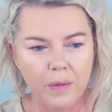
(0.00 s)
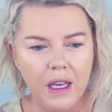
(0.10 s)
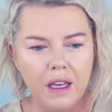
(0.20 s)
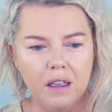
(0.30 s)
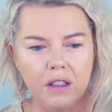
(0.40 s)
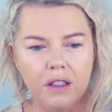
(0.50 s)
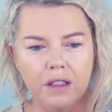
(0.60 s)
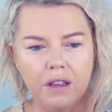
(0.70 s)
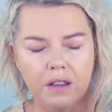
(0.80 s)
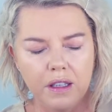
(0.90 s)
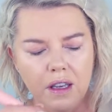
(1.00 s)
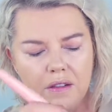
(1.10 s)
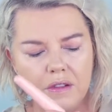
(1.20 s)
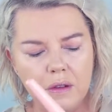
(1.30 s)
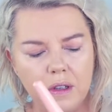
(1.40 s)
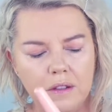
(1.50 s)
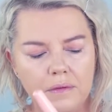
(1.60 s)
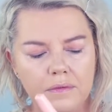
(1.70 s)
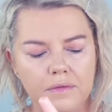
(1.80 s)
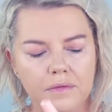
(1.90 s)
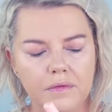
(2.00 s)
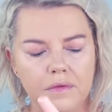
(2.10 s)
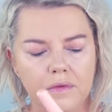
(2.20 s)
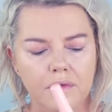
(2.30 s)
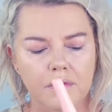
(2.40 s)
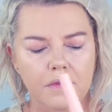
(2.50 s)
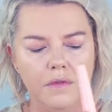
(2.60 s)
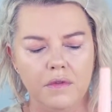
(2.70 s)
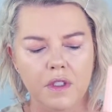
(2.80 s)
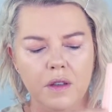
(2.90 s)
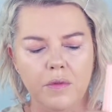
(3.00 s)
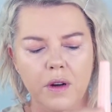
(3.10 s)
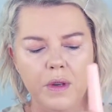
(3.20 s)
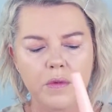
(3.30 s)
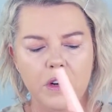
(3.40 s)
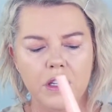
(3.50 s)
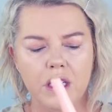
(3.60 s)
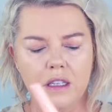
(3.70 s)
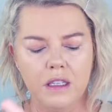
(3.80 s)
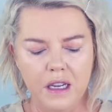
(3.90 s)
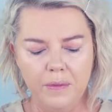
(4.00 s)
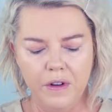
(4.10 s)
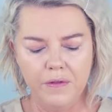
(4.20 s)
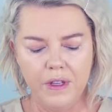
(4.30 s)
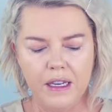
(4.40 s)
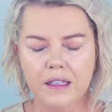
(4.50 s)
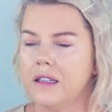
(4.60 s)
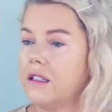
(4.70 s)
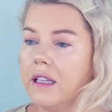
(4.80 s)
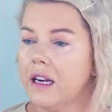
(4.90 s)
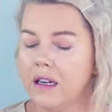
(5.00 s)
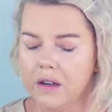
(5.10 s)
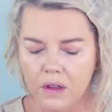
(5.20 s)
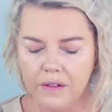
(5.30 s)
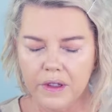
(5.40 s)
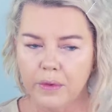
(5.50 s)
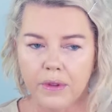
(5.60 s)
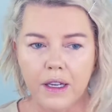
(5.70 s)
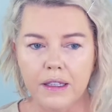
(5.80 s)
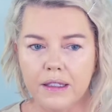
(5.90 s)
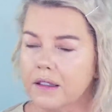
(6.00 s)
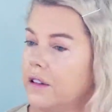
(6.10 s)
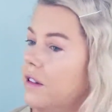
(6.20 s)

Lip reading: The powder just goes everywhere. So pop your brush in, tap off the excess, get it all over the place.